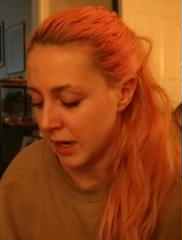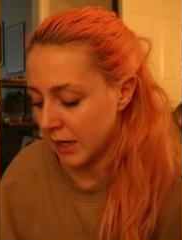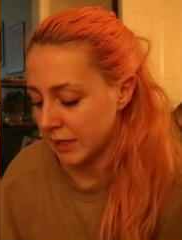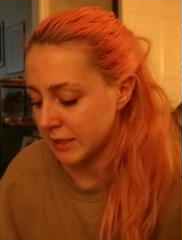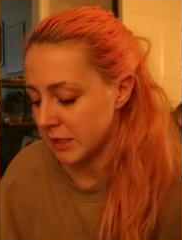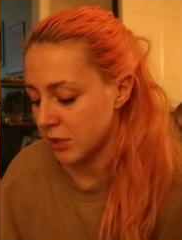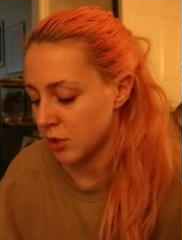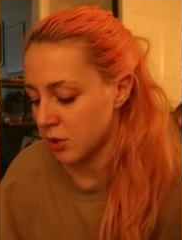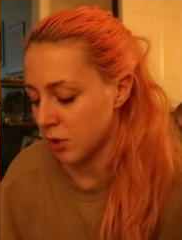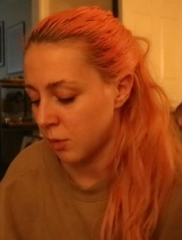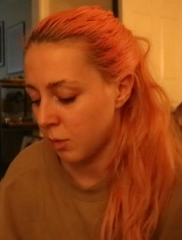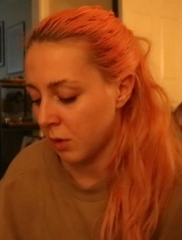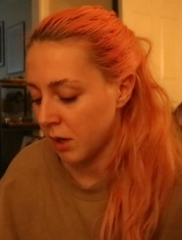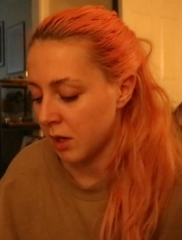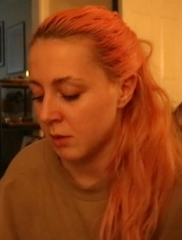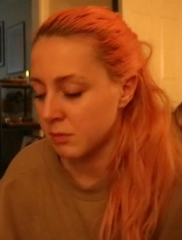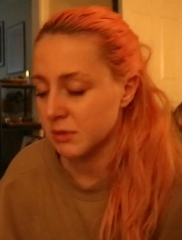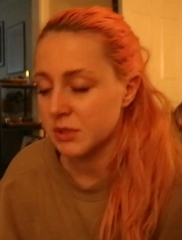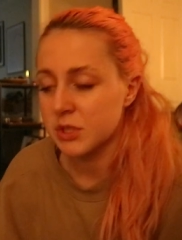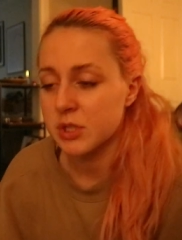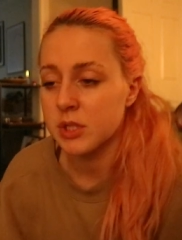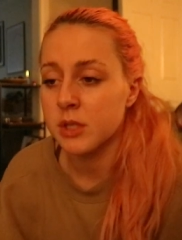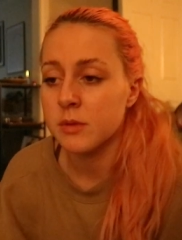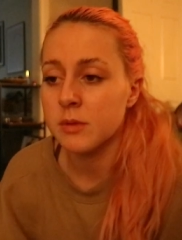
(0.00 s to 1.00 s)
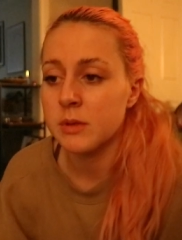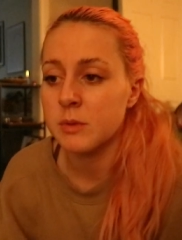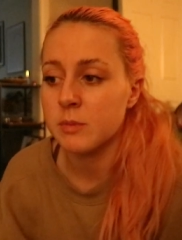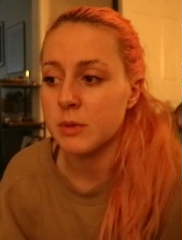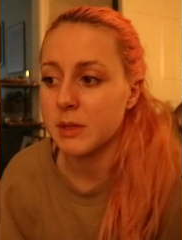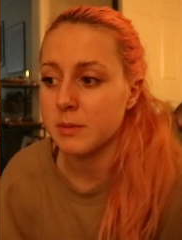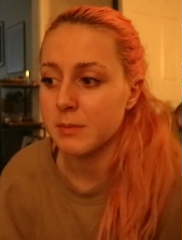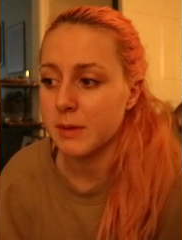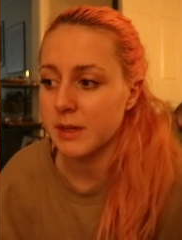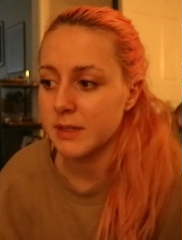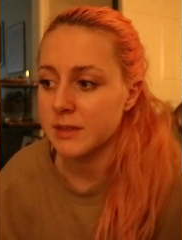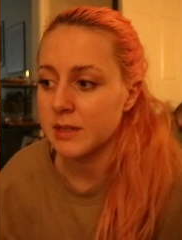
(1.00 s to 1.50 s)
I didn't know what I was doing
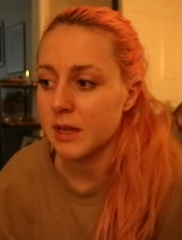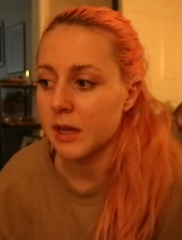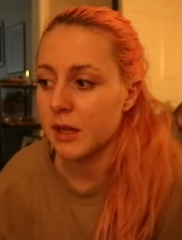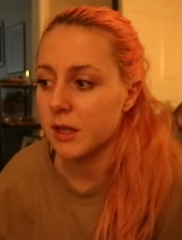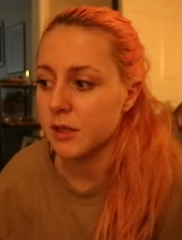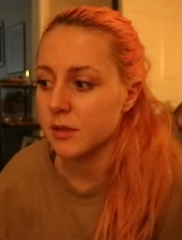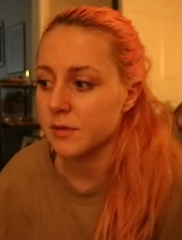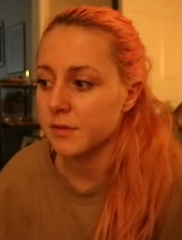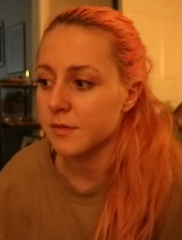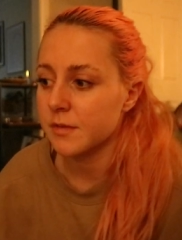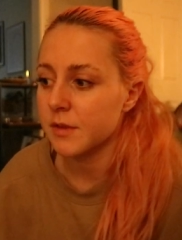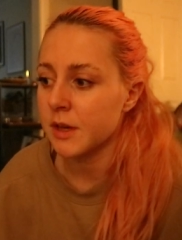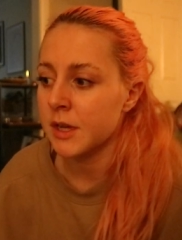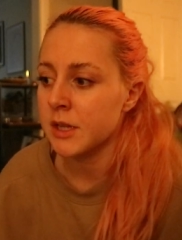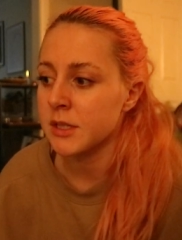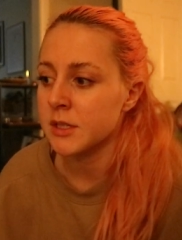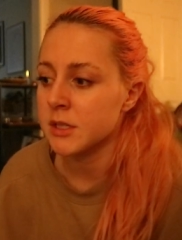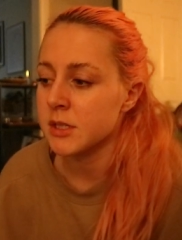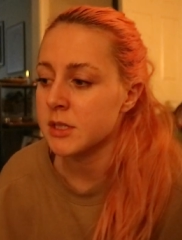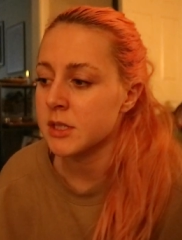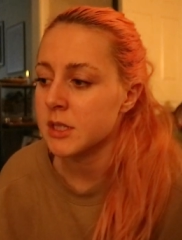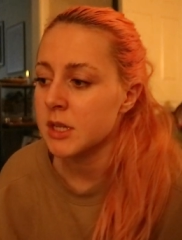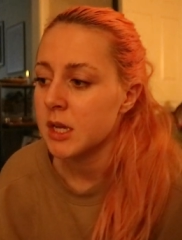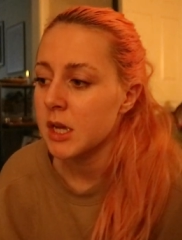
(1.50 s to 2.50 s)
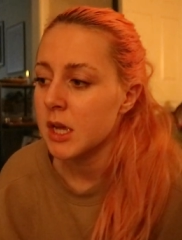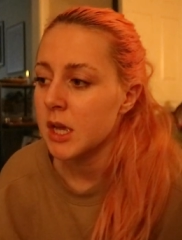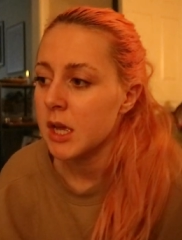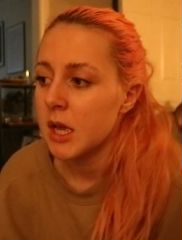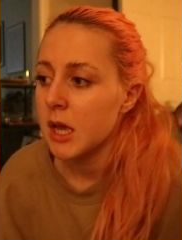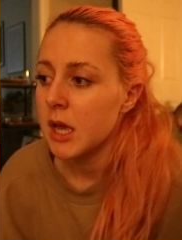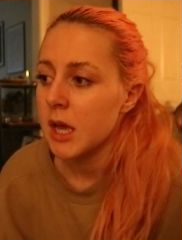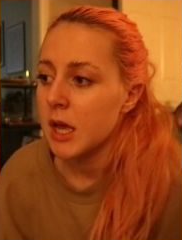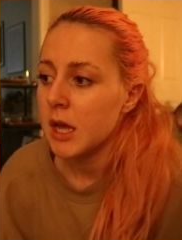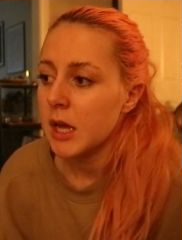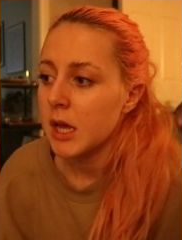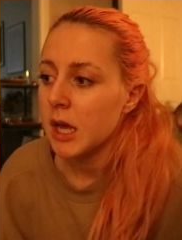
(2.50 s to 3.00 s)
with myself, and
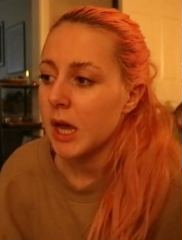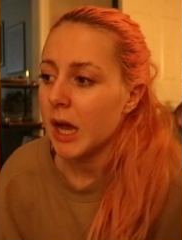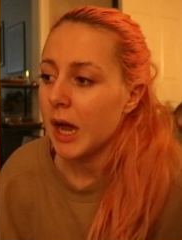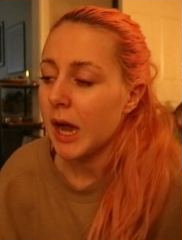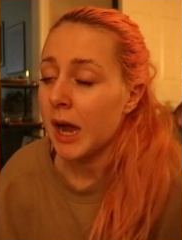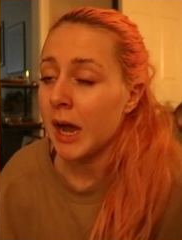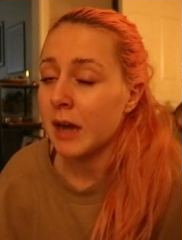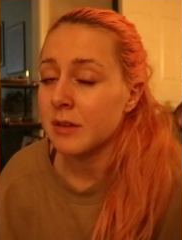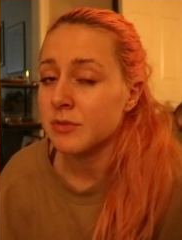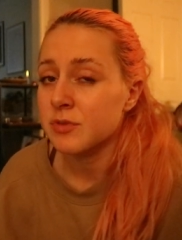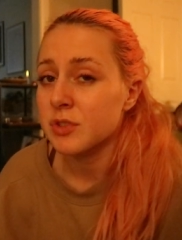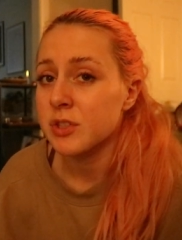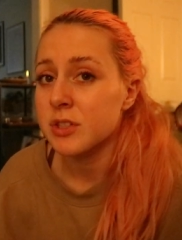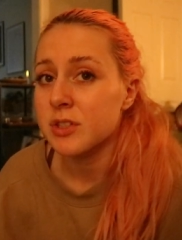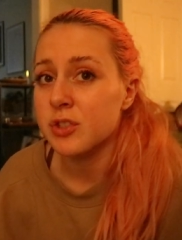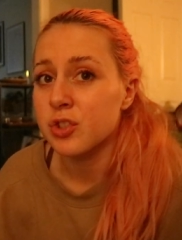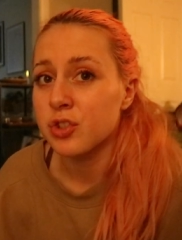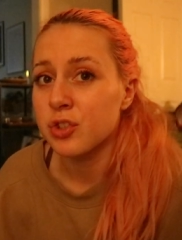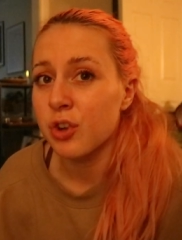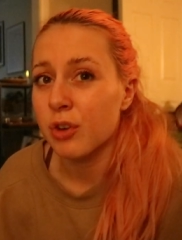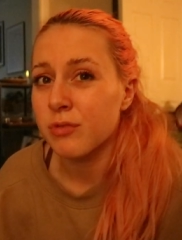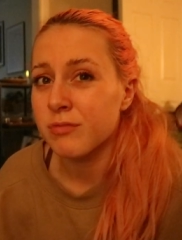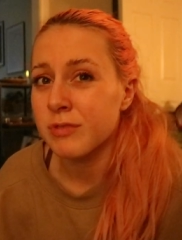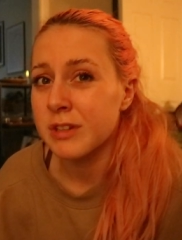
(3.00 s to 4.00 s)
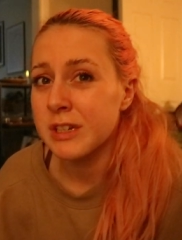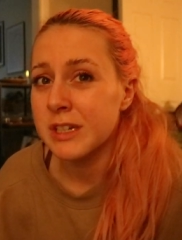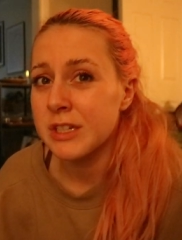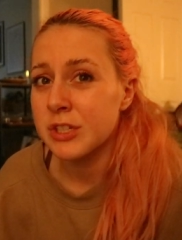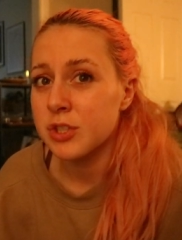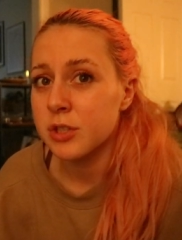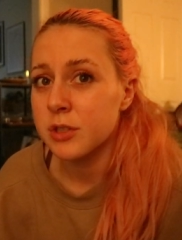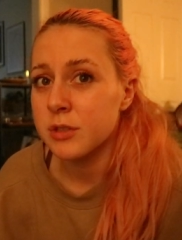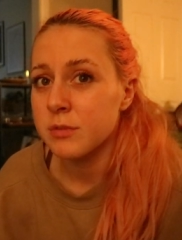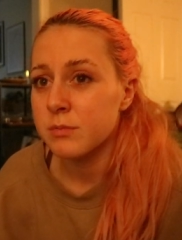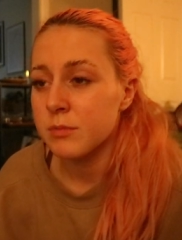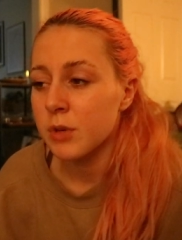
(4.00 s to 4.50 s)
I've just not really
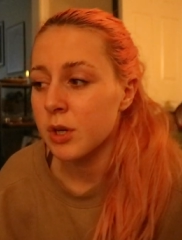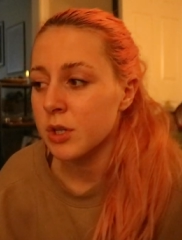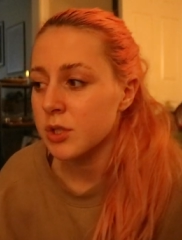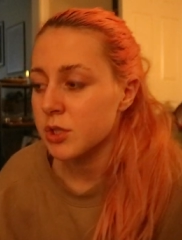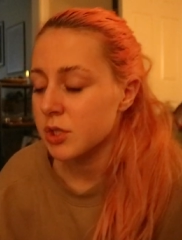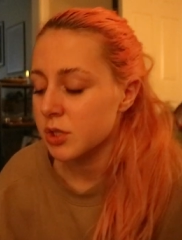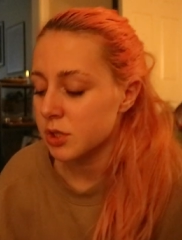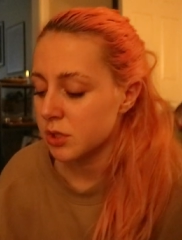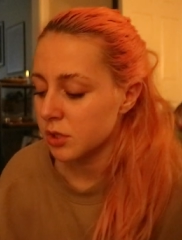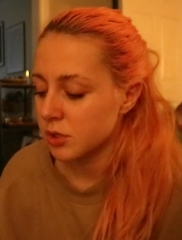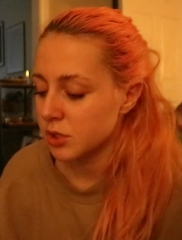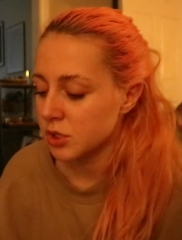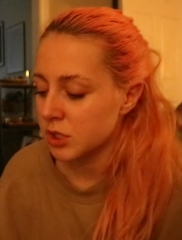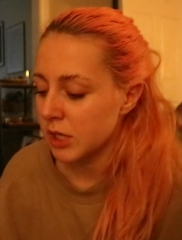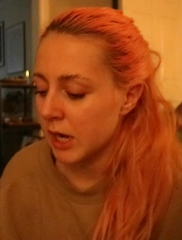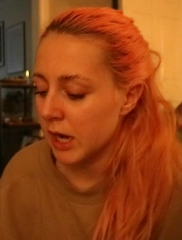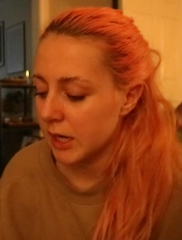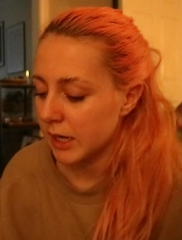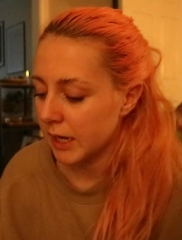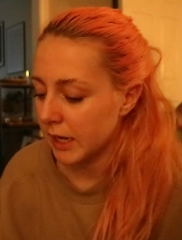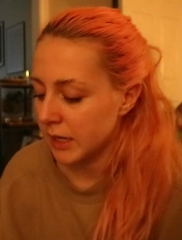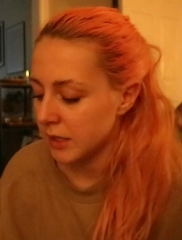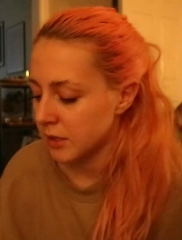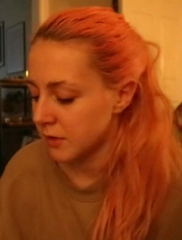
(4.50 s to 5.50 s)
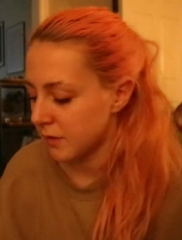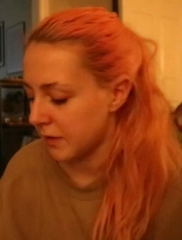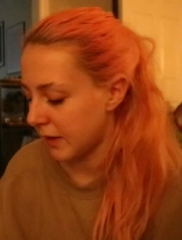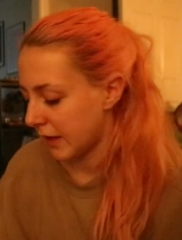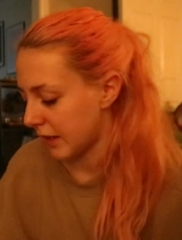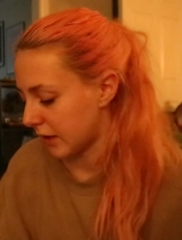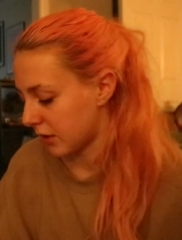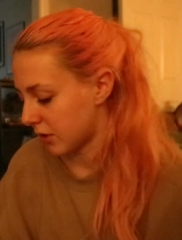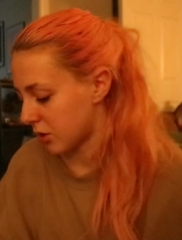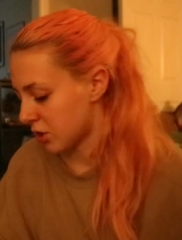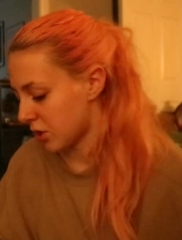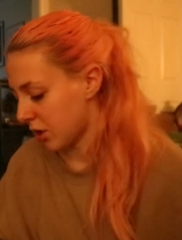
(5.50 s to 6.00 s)
done much. So Jack kind of
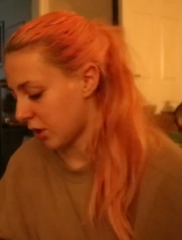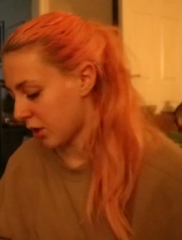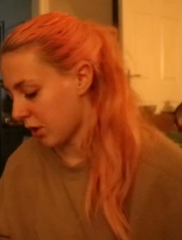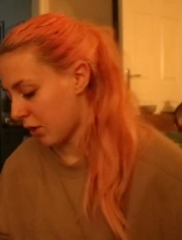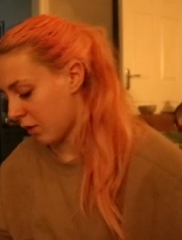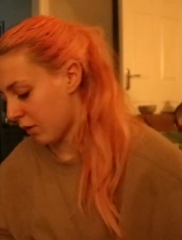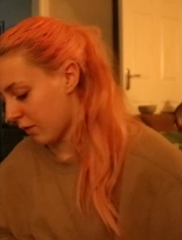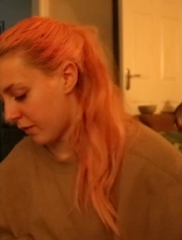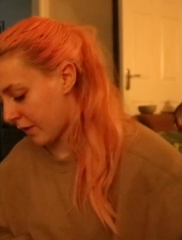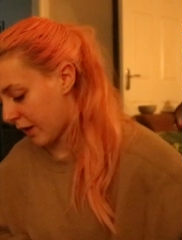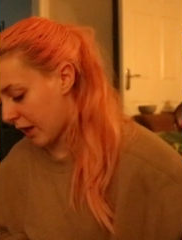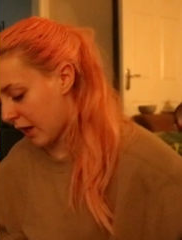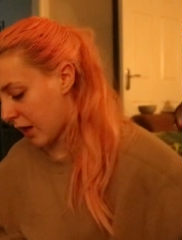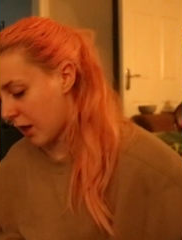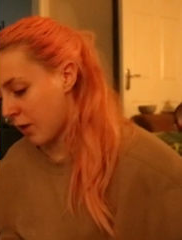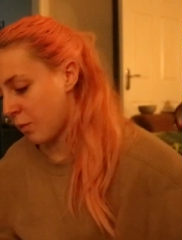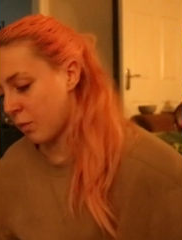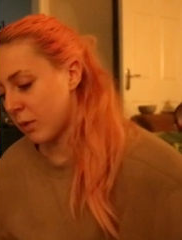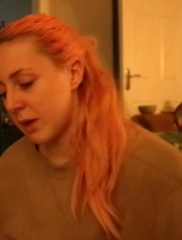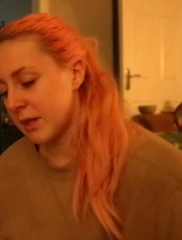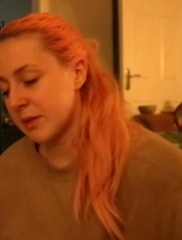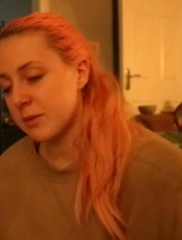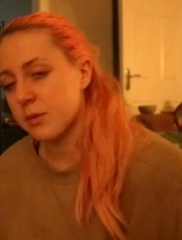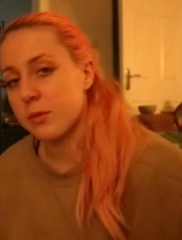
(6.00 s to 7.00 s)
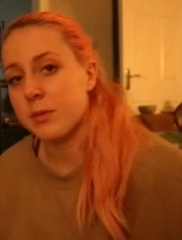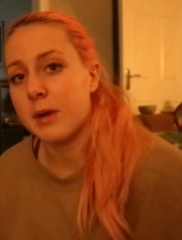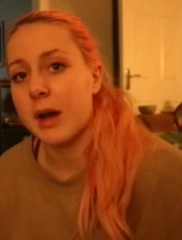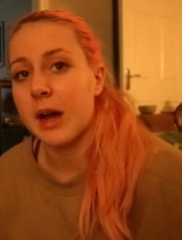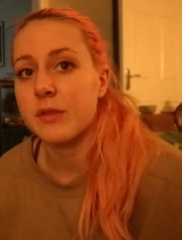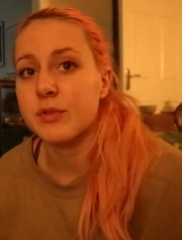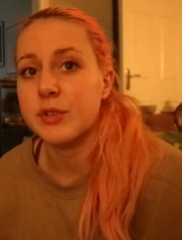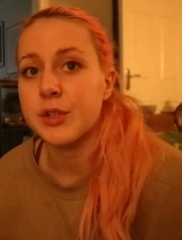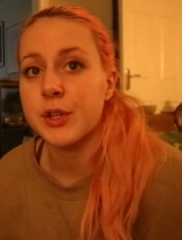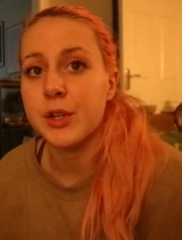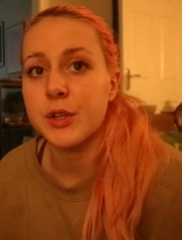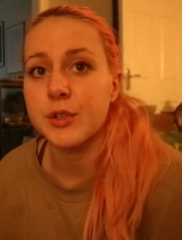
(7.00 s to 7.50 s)
like took over, and whilst we were
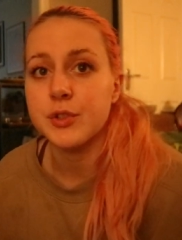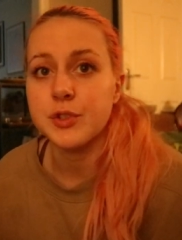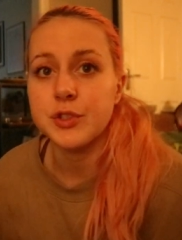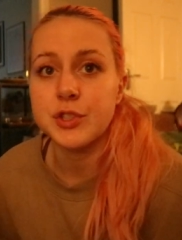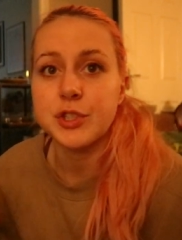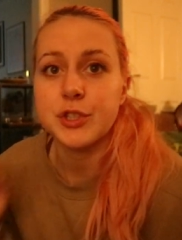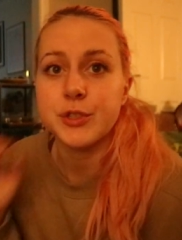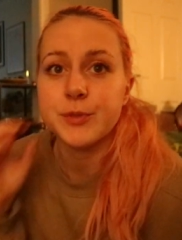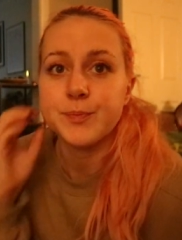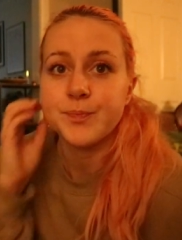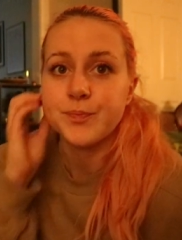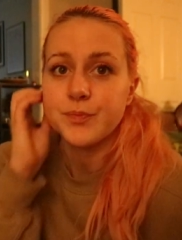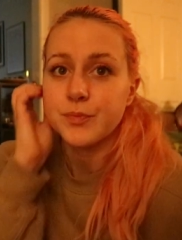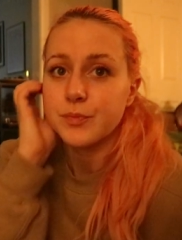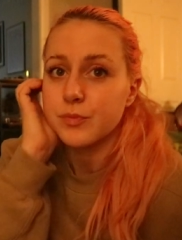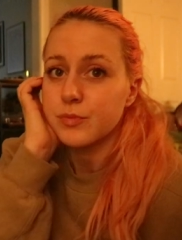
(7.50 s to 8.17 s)
having lunch,